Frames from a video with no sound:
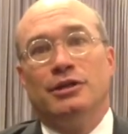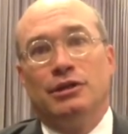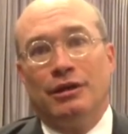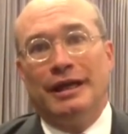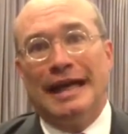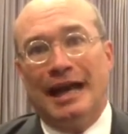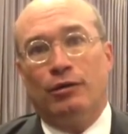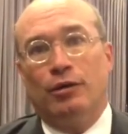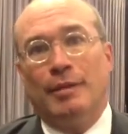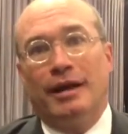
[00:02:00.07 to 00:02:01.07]
still get an
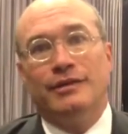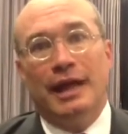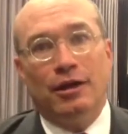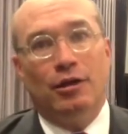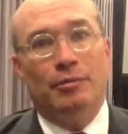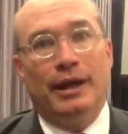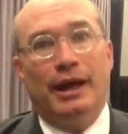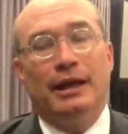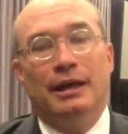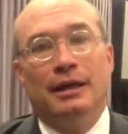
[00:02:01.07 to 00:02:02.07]
adequate amount of take-home pay.